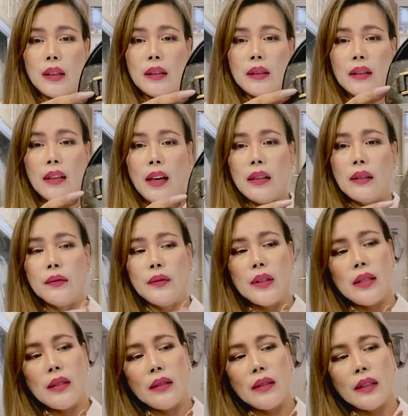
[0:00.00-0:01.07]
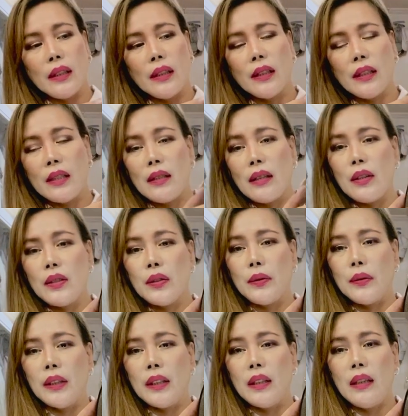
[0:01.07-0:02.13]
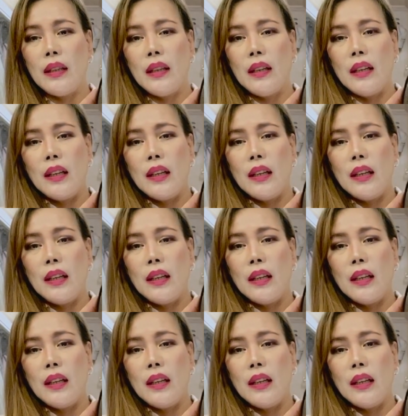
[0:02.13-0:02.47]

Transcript: an LV circle accessory